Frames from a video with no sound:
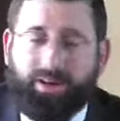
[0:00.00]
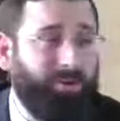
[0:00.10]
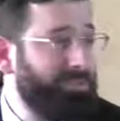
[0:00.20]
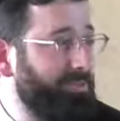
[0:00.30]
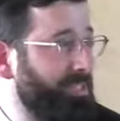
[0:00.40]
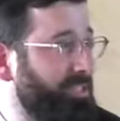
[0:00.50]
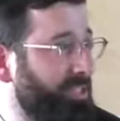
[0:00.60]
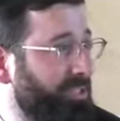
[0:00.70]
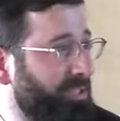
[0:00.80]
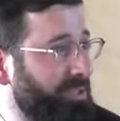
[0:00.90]
Once we mention
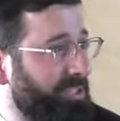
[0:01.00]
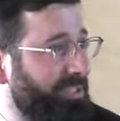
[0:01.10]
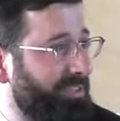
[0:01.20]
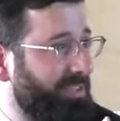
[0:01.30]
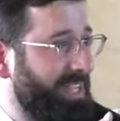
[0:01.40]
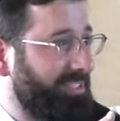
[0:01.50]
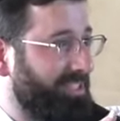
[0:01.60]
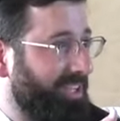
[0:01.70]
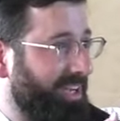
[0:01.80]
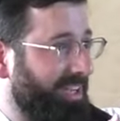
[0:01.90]
Yehuda, we should give a
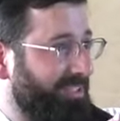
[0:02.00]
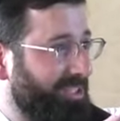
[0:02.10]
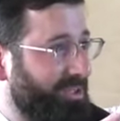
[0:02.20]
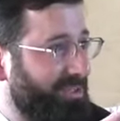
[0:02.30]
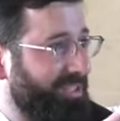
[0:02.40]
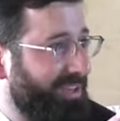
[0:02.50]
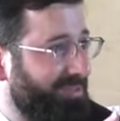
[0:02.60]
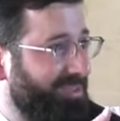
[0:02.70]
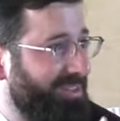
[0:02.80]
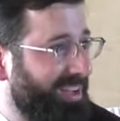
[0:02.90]
yashikayach to Yehuda
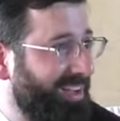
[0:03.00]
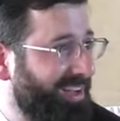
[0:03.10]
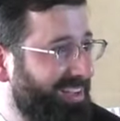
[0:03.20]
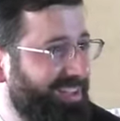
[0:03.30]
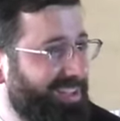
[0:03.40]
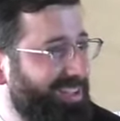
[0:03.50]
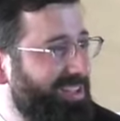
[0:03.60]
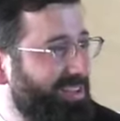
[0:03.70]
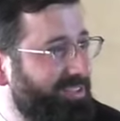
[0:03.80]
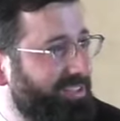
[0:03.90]
for uh,
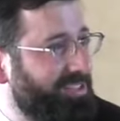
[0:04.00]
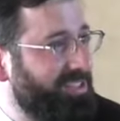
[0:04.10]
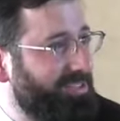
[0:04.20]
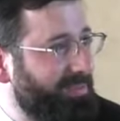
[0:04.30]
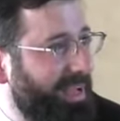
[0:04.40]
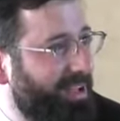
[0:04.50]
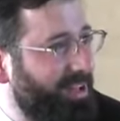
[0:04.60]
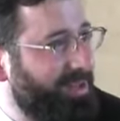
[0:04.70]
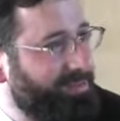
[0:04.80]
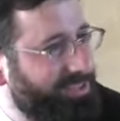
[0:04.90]
delicious
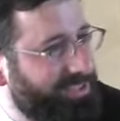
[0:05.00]
machalim.